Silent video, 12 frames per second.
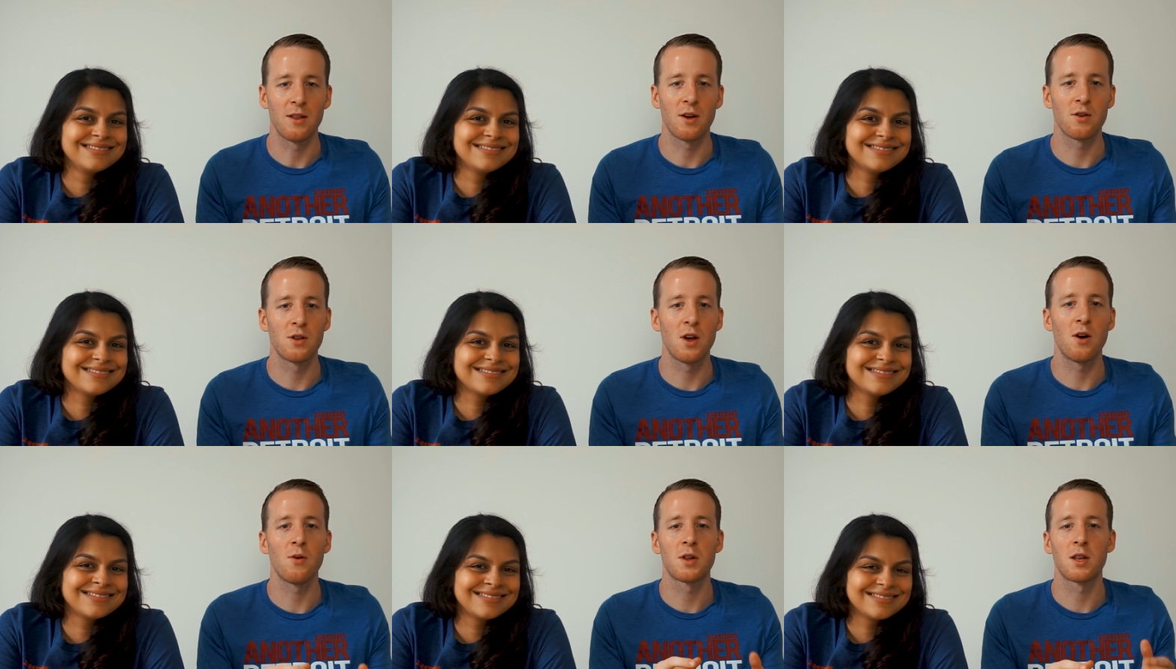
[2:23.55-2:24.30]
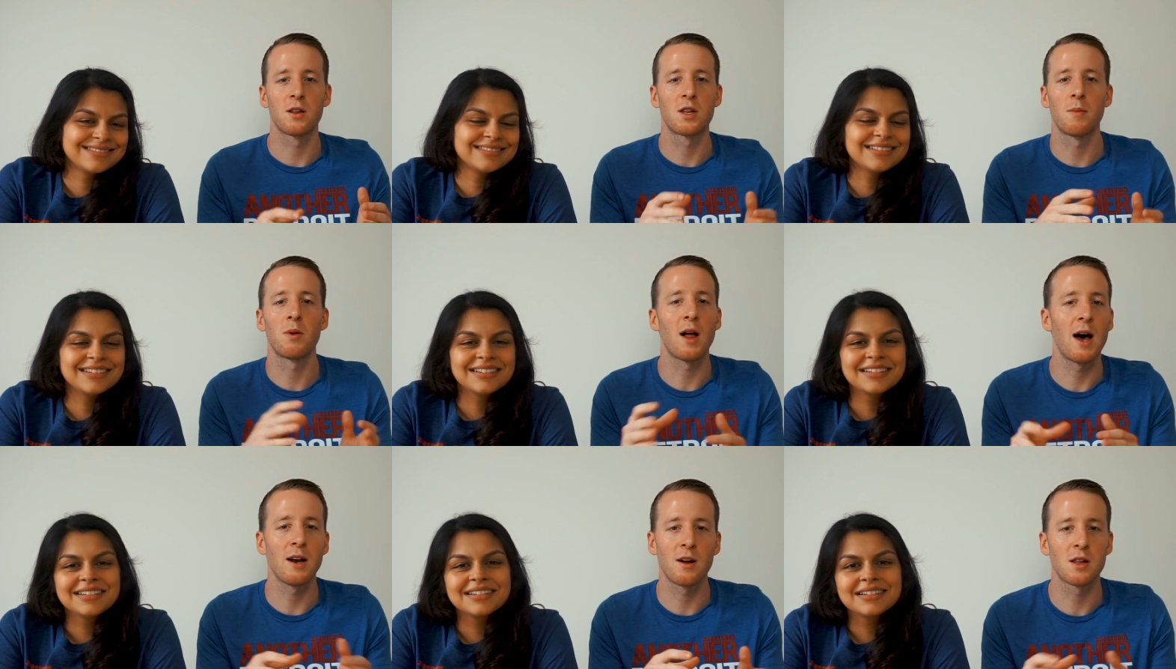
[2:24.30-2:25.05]
Speaker 1: There's no
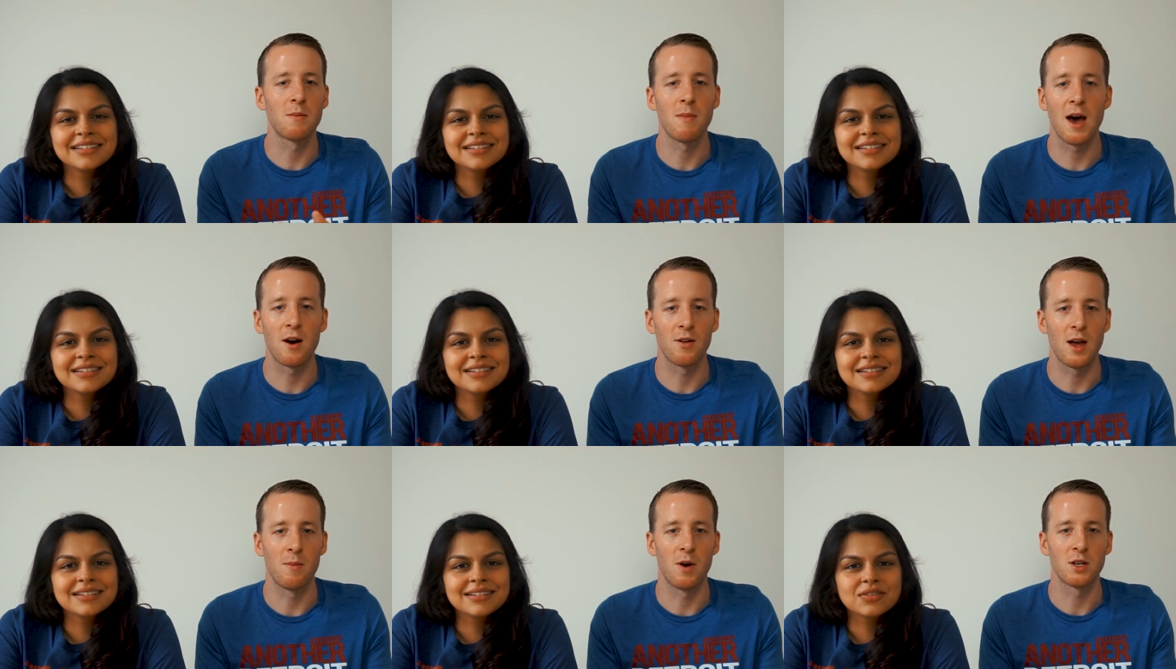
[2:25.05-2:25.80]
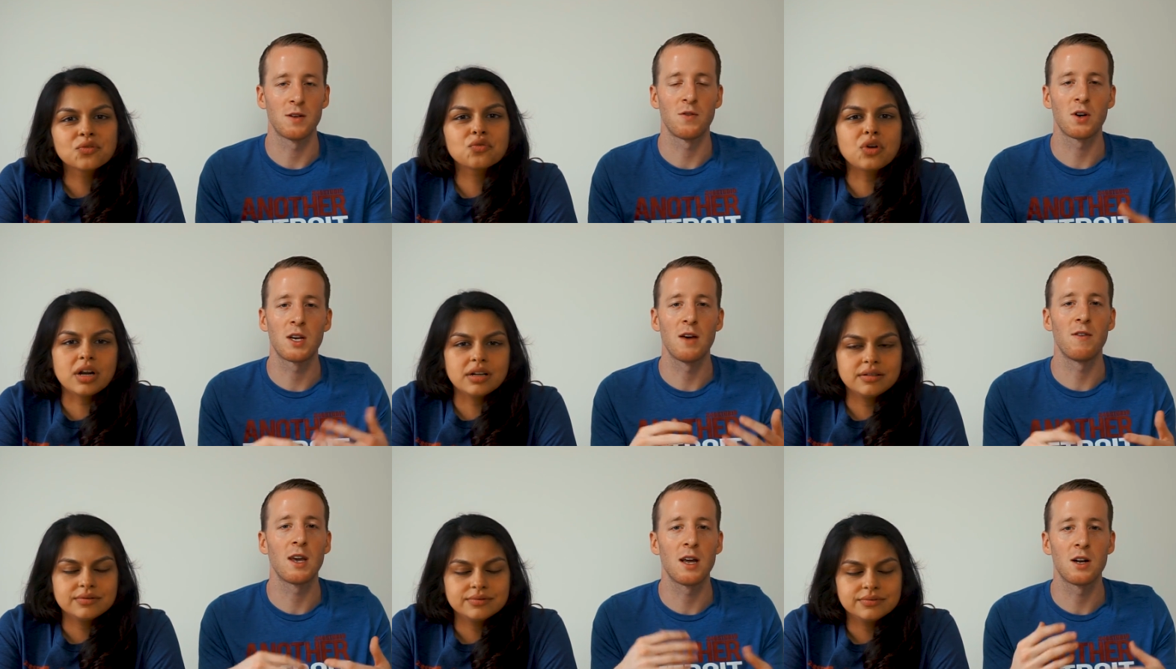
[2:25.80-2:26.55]
supply doesn't matter that much. If you're right.
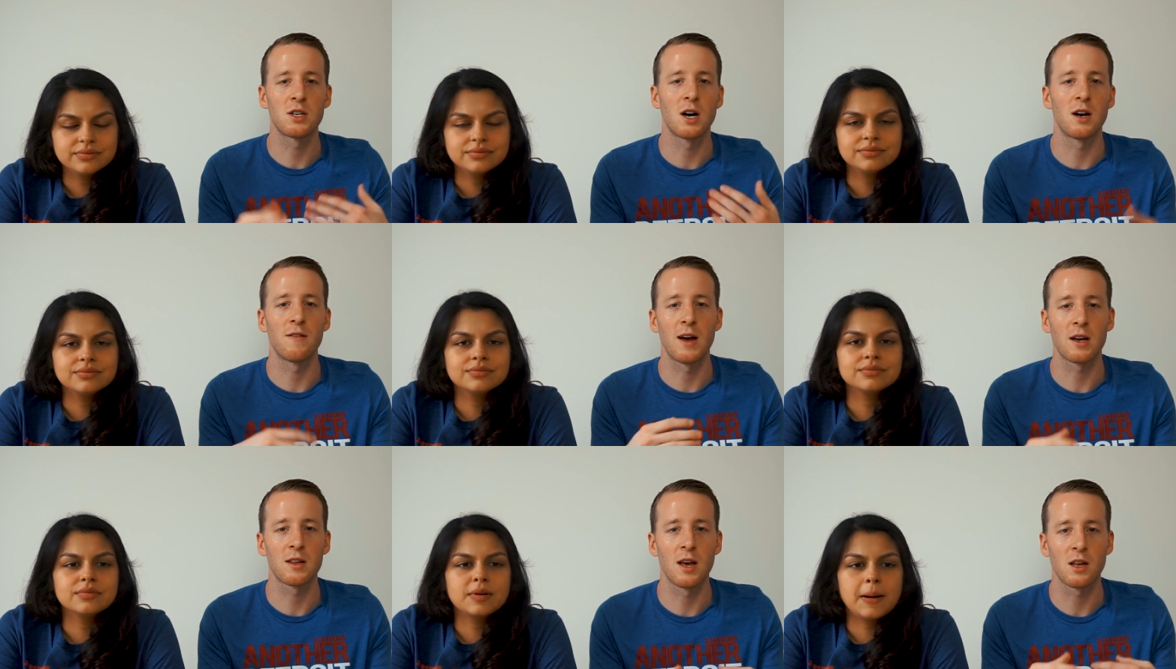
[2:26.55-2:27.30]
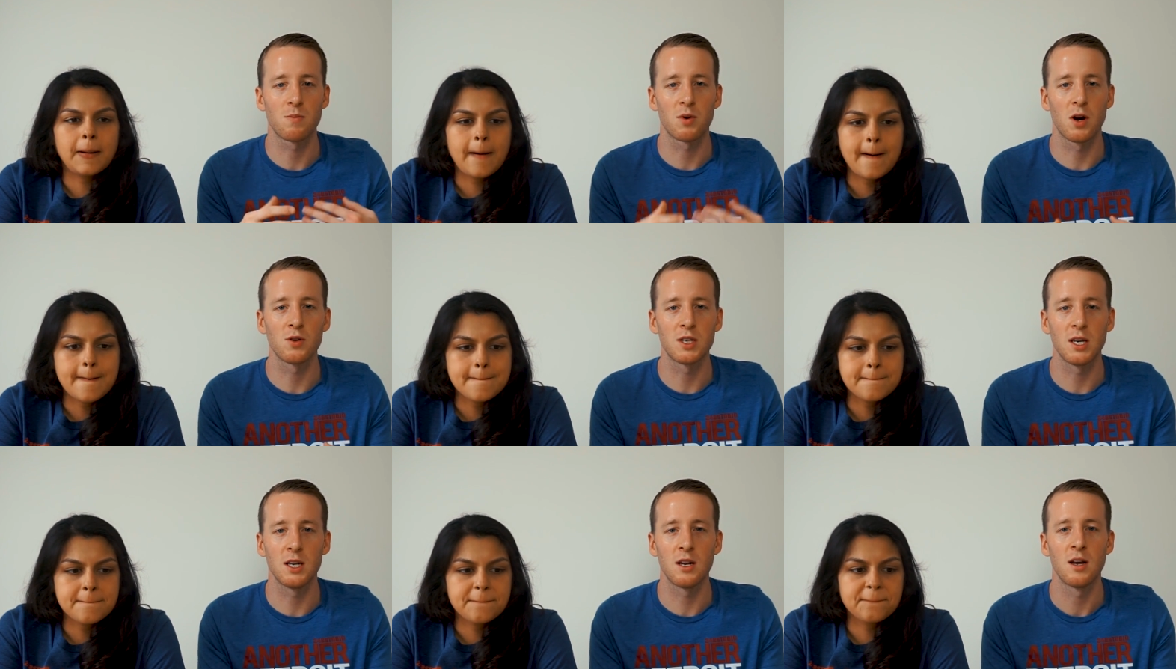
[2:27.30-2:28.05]
giving it a ton of excess
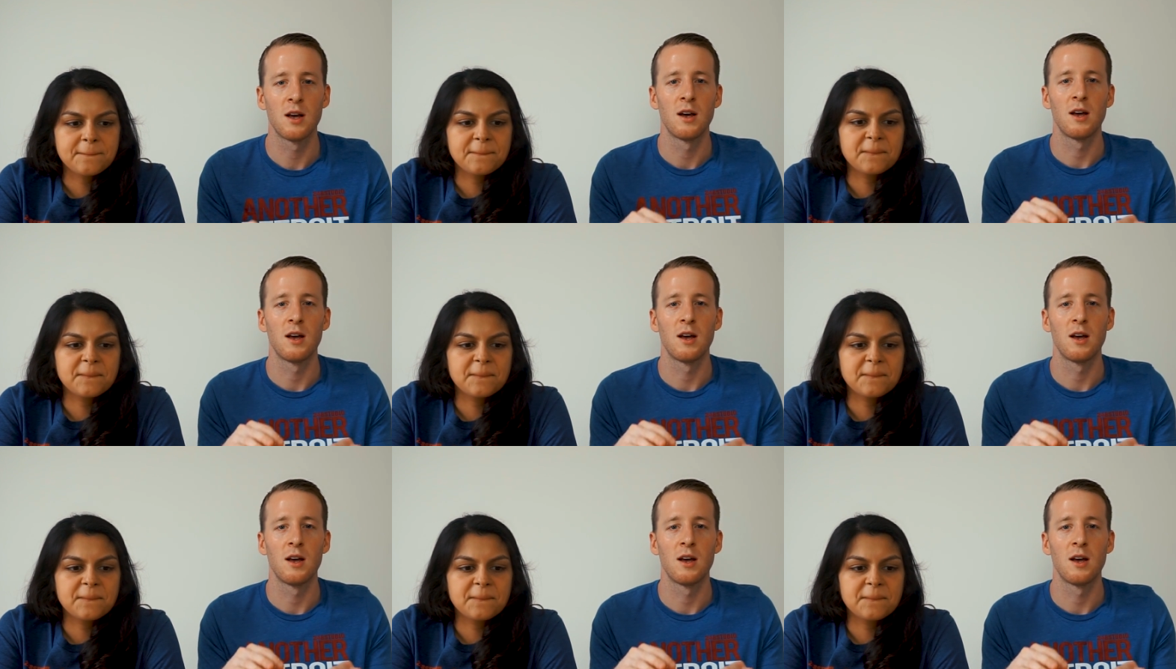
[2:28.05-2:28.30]
protein,